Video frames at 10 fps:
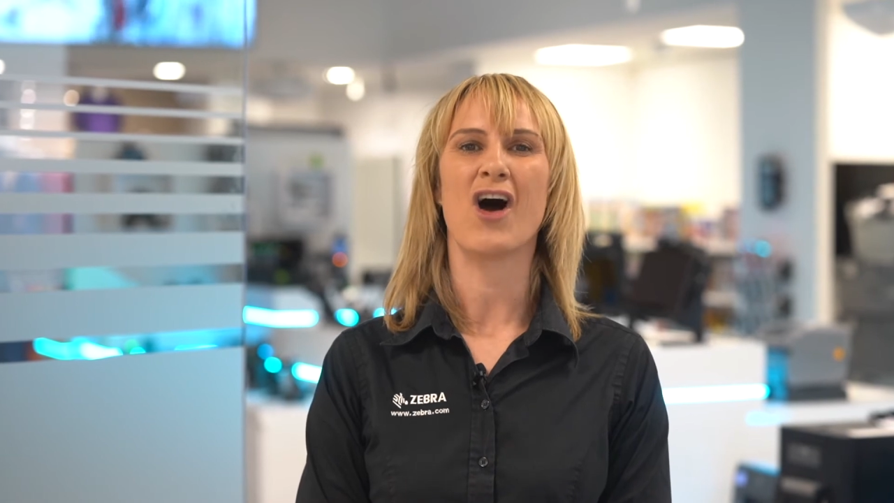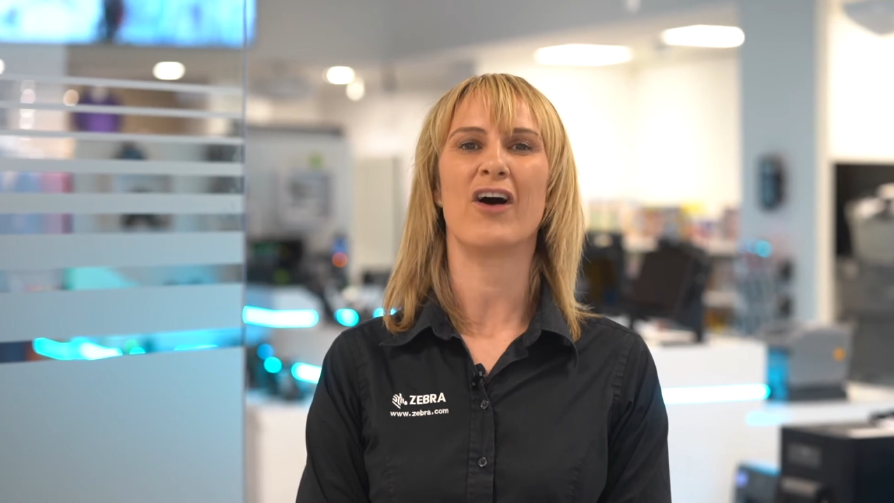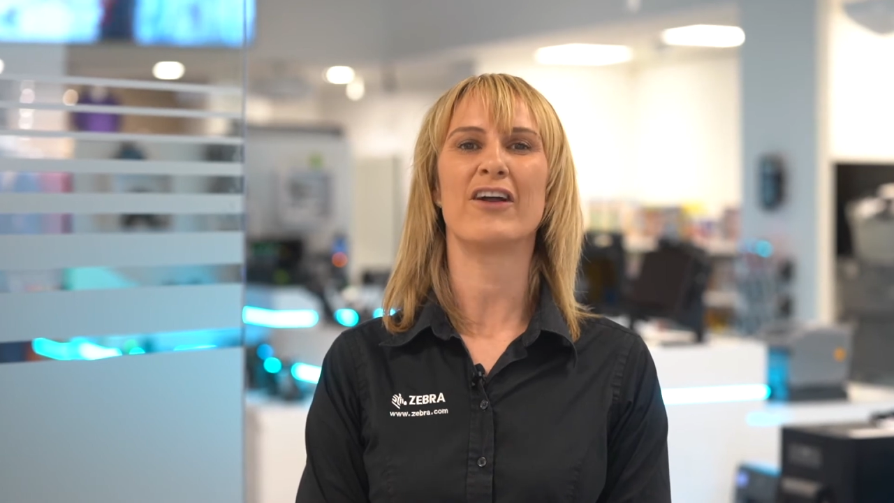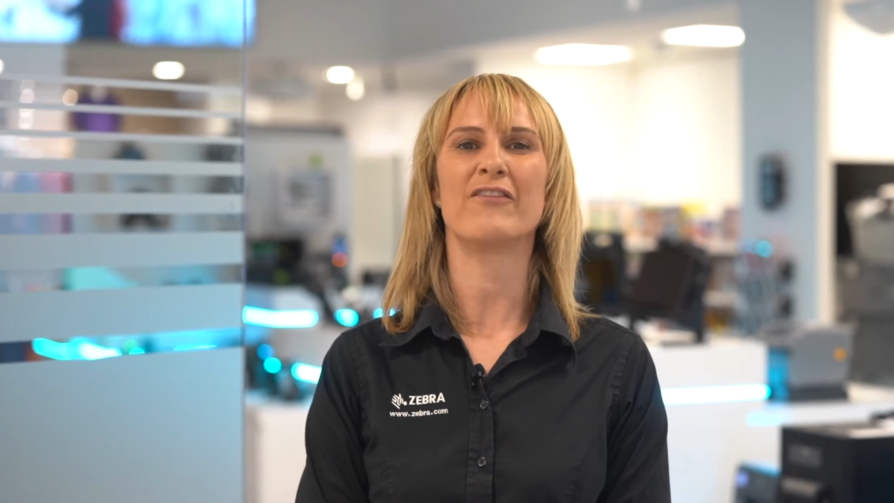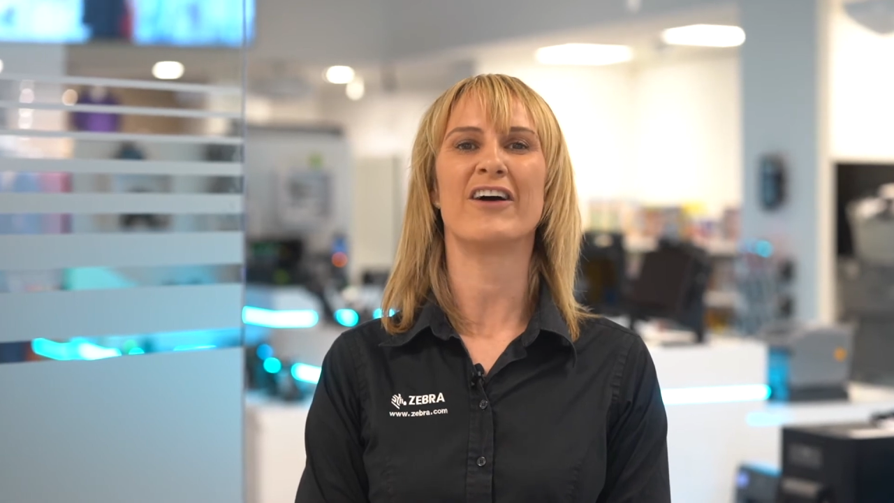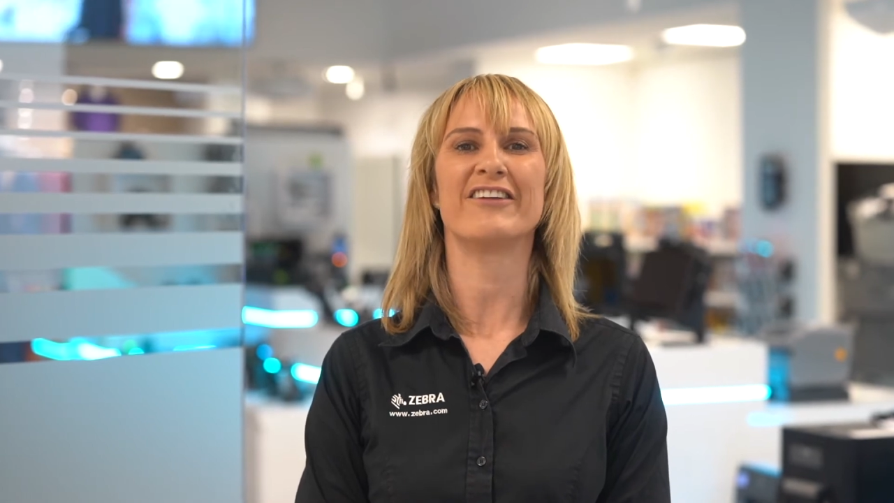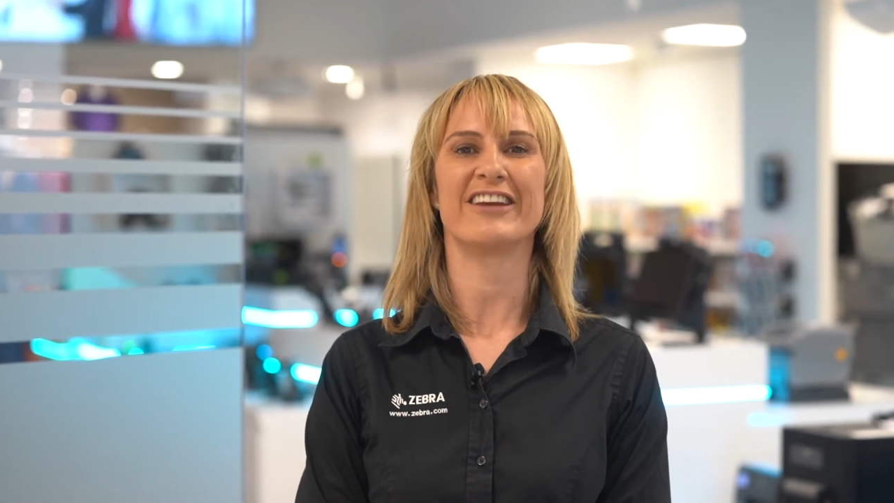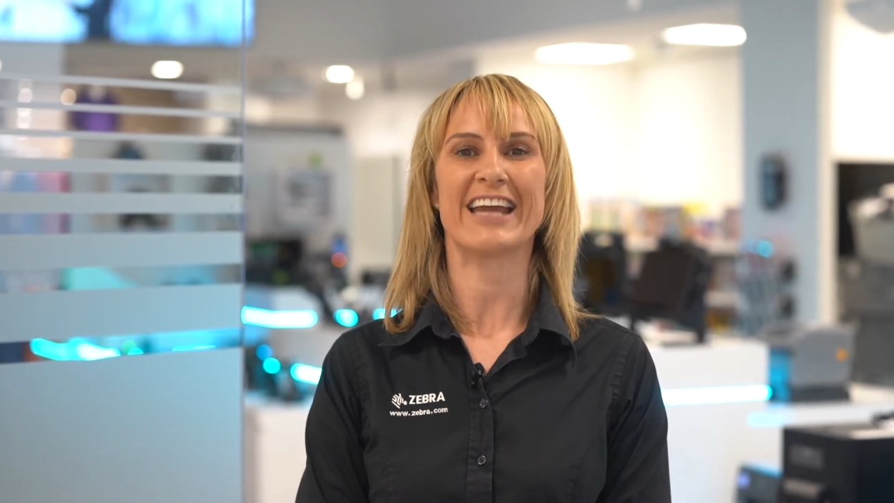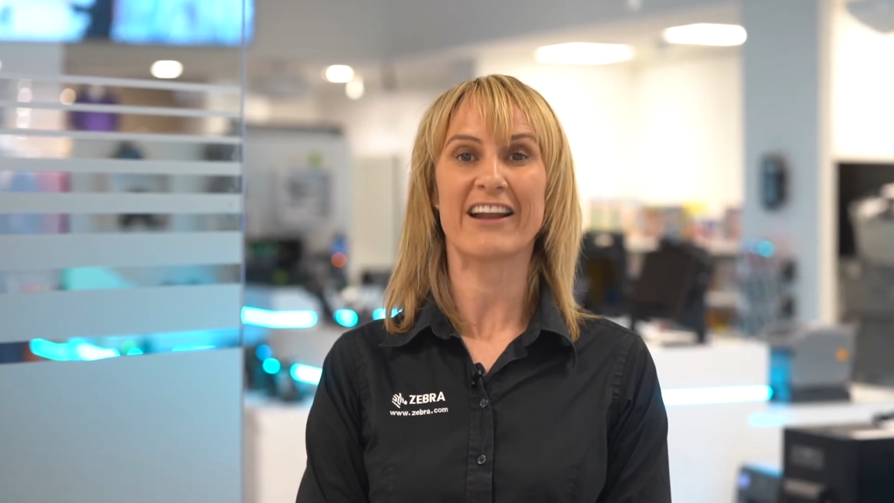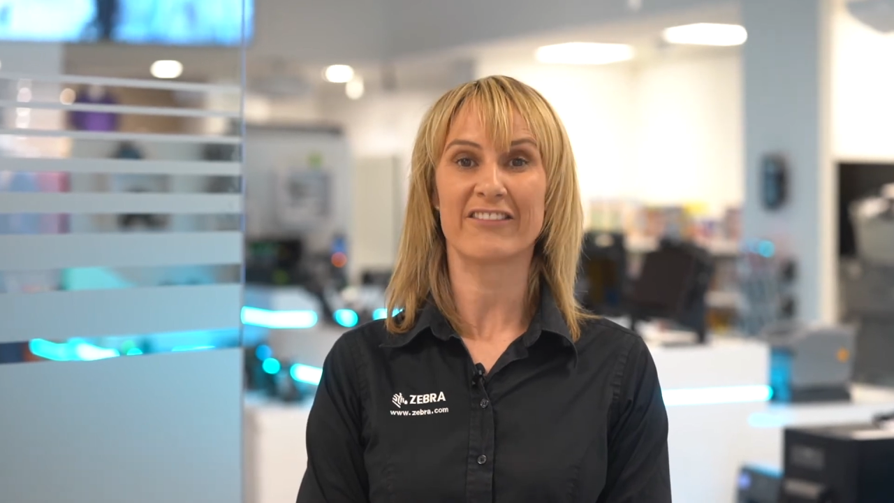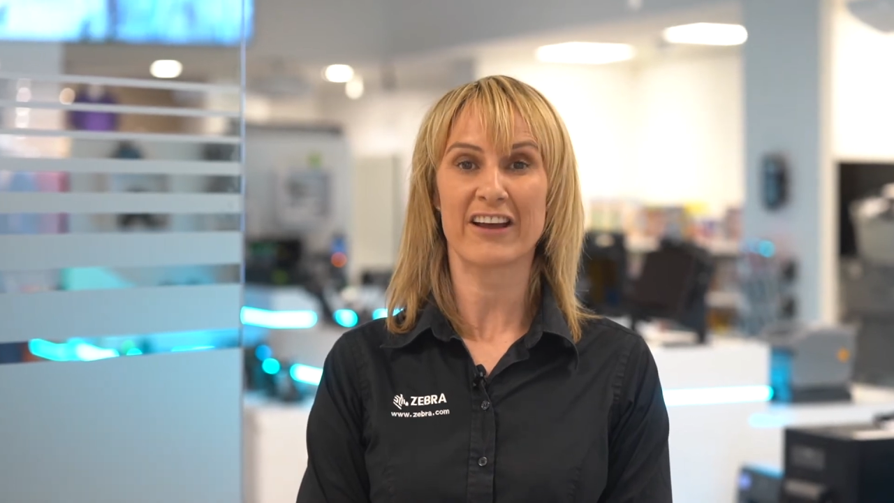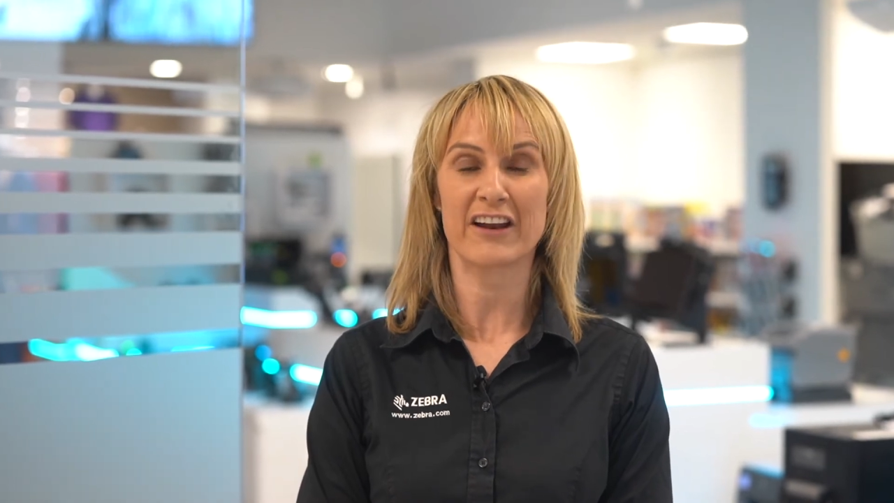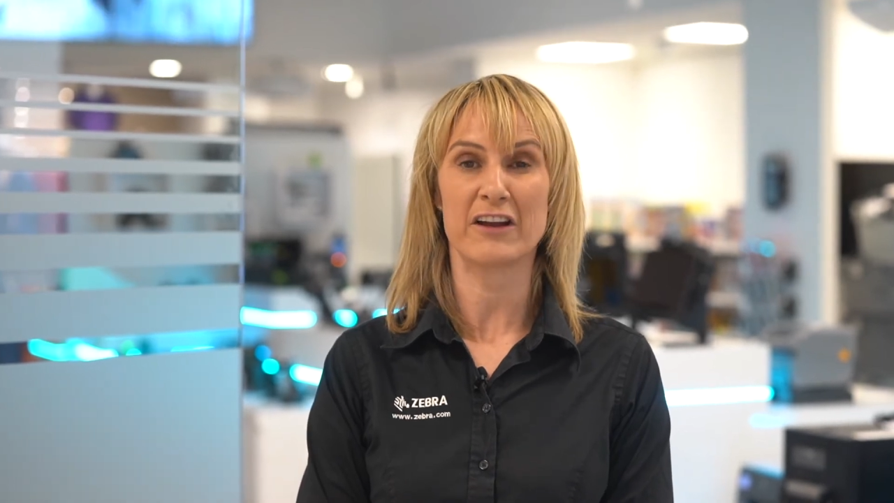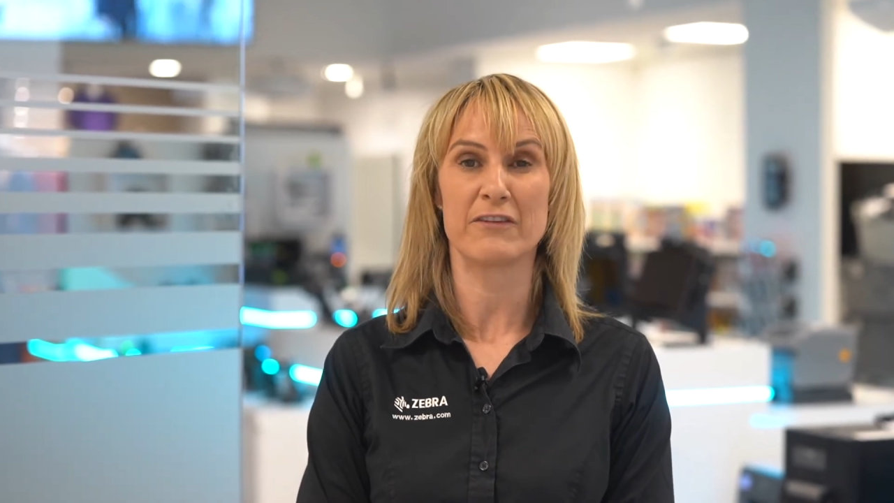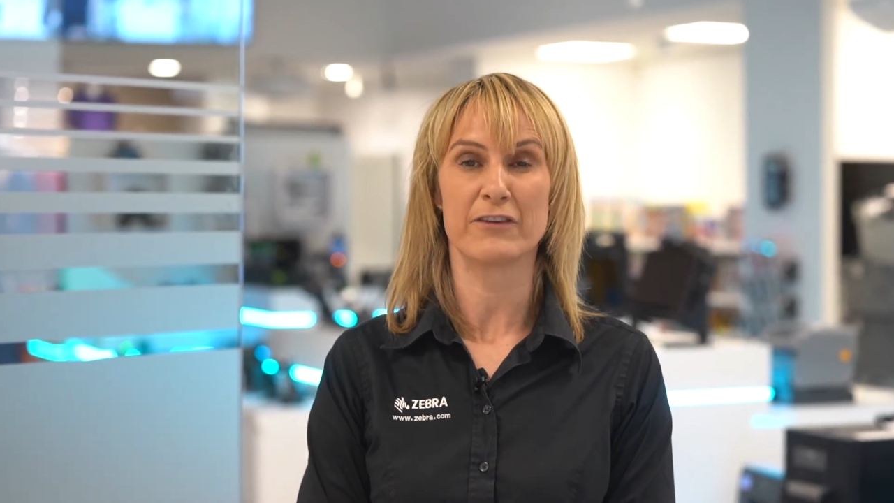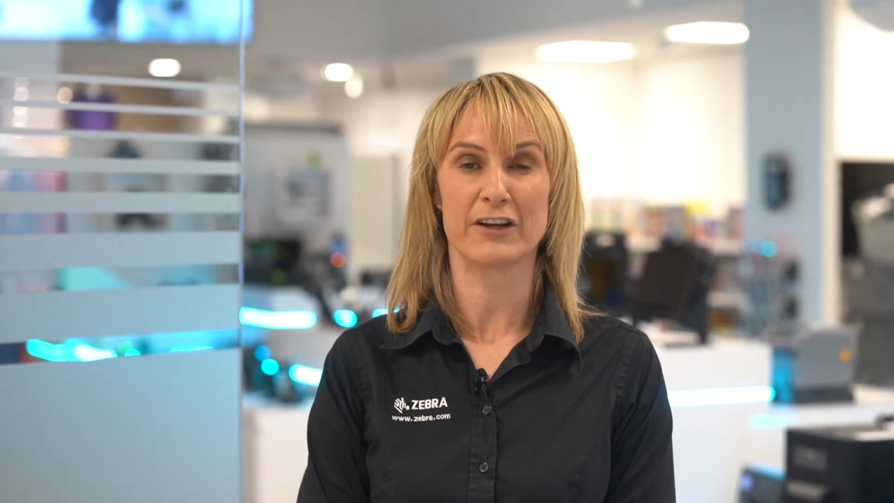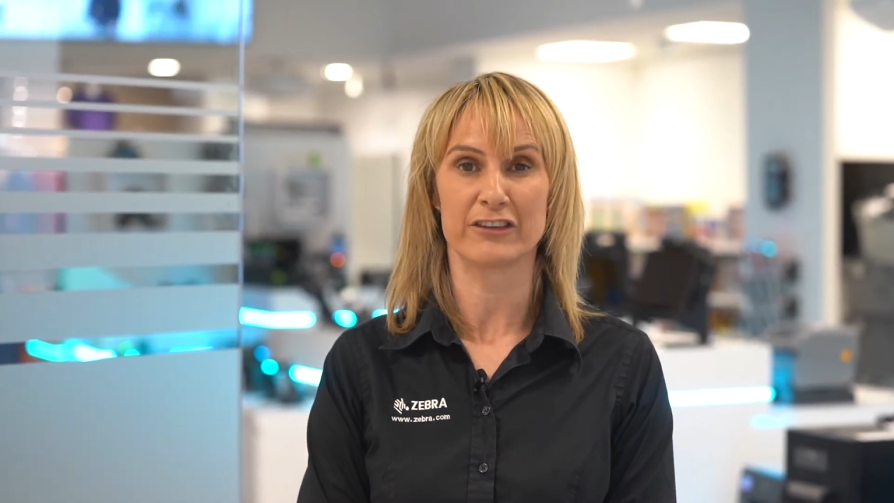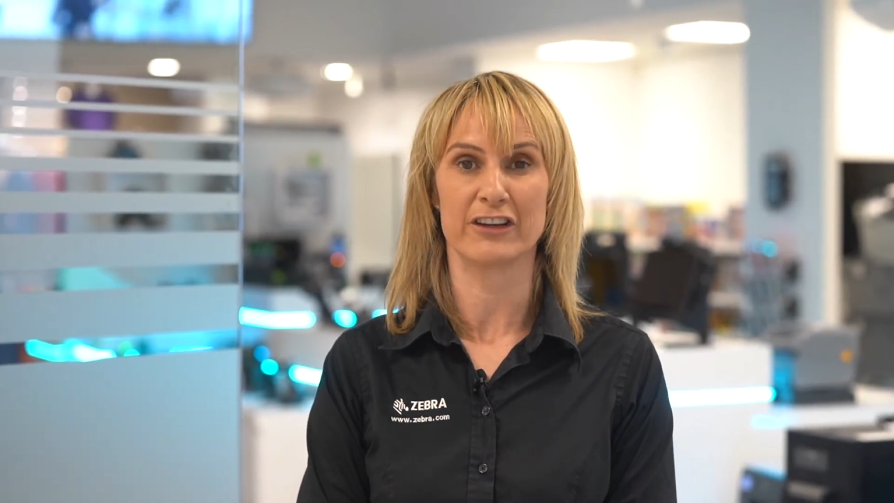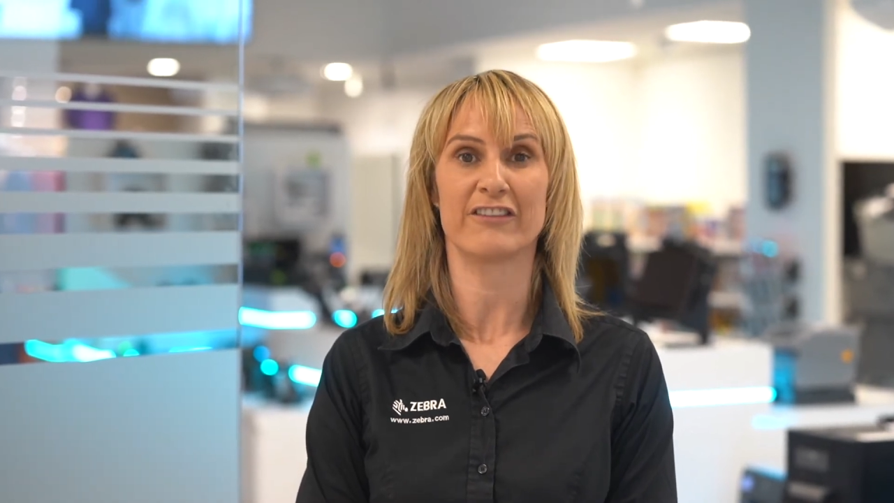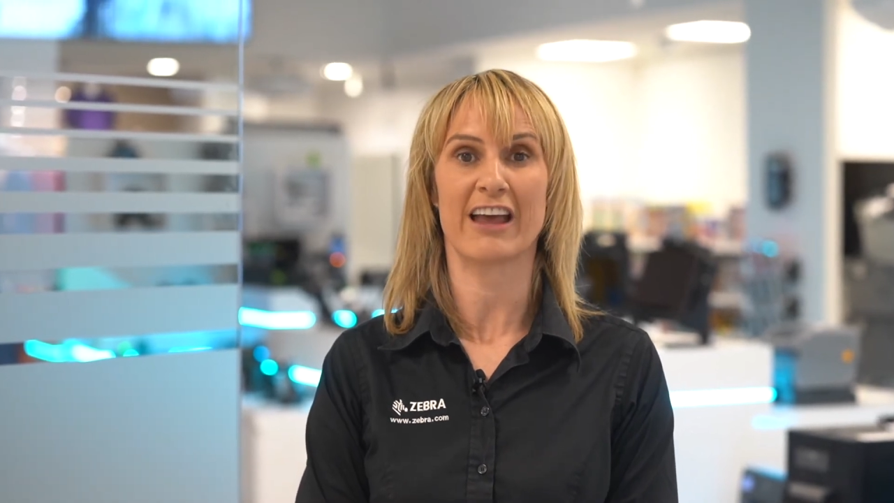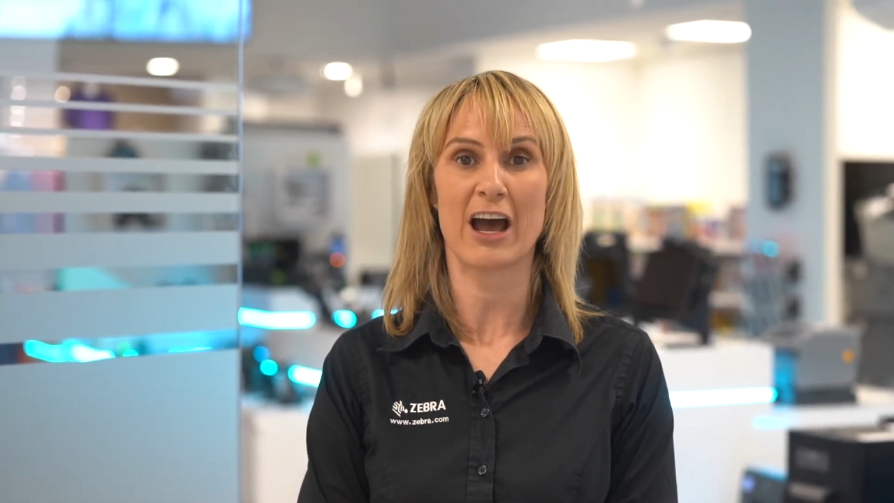RFID antennae version to